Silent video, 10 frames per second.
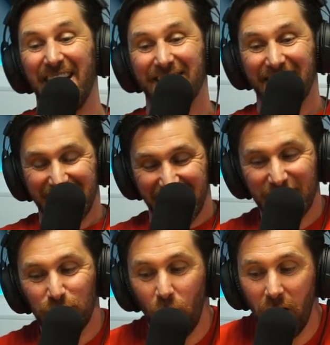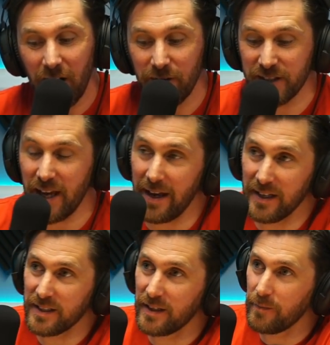this is what I've
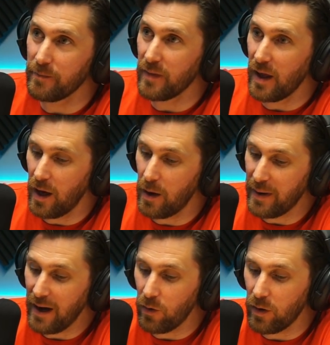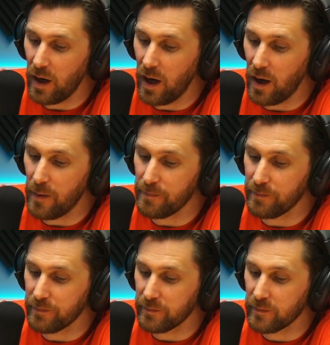said about
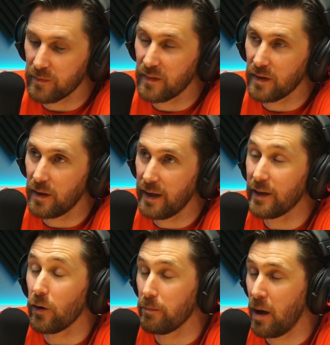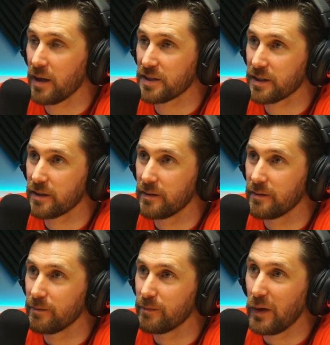um, Elon Musk
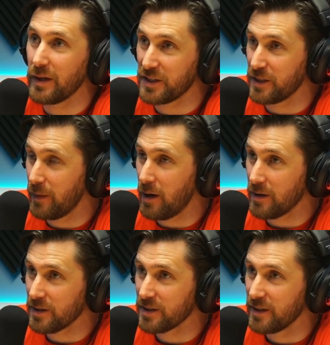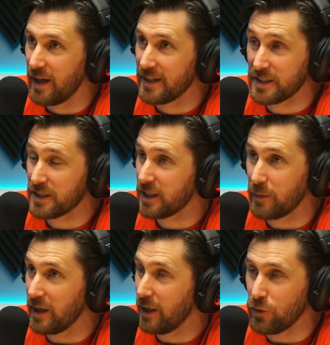putting us to Mars. It's just going
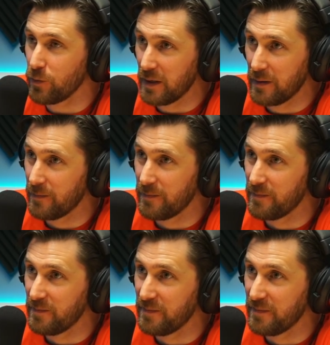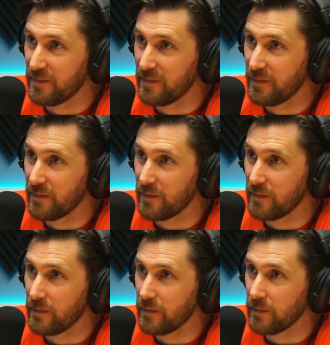to be a loop. Do you reckon Musk is an
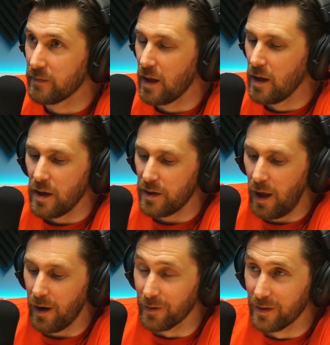alien? No.